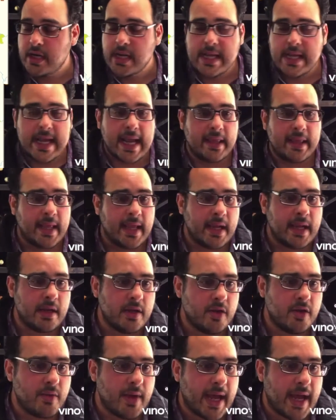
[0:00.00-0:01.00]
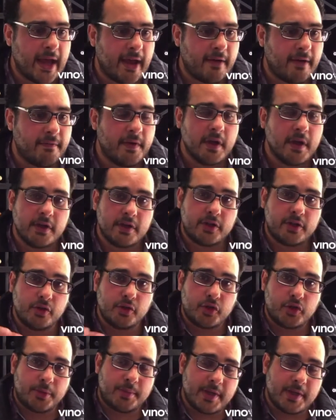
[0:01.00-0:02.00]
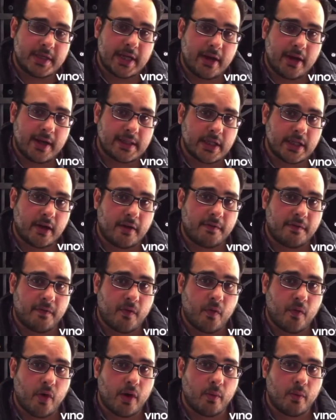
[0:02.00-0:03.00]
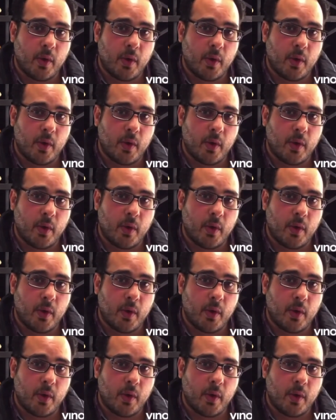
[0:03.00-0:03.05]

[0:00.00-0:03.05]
and then you have two tributaries that are formed.